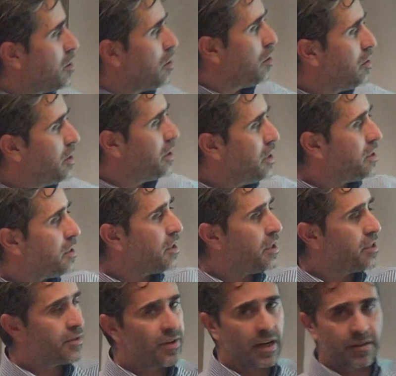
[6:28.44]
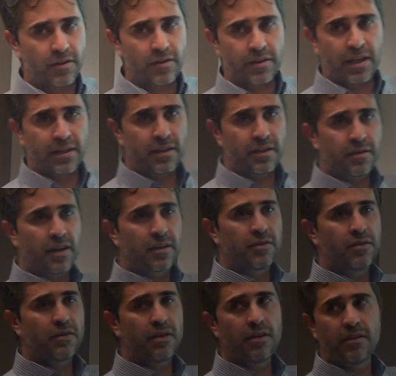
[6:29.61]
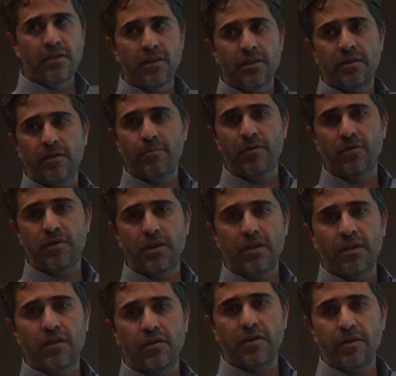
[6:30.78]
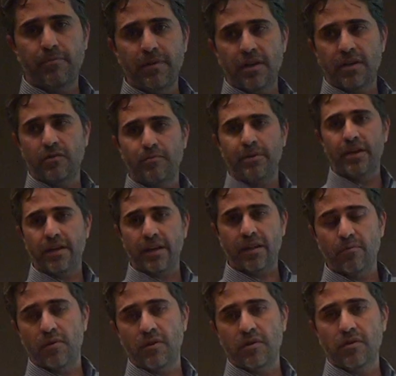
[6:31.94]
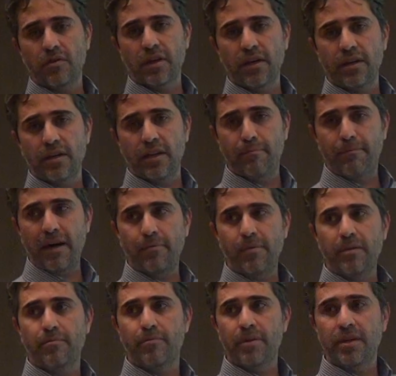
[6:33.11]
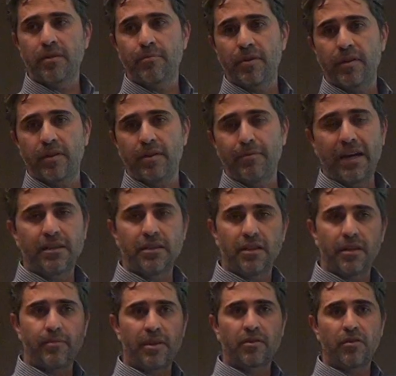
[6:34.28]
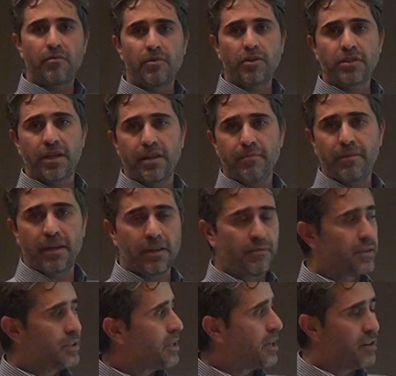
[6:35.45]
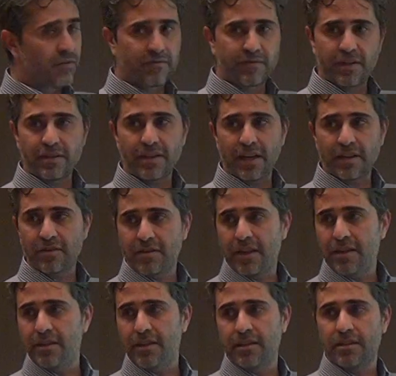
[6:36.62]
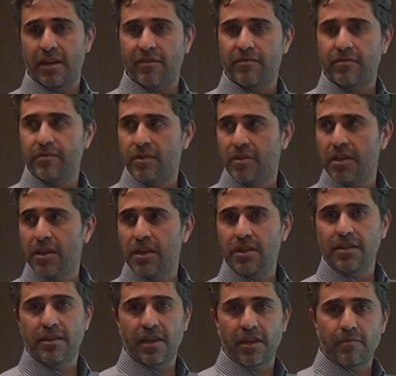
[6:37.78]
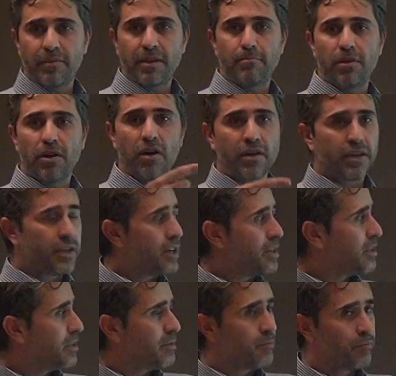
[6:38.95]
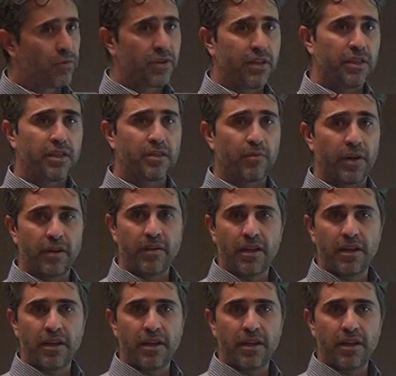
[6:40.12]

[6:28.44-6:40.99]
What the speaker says: all this structure, data structure, is distributed on a peer-to-peer network. Okay? In public peer-to-peer. Imagine the Bitcoin blockchain, but instead of transaction, it's this stuff. Instead of being blocked, they are putting this way.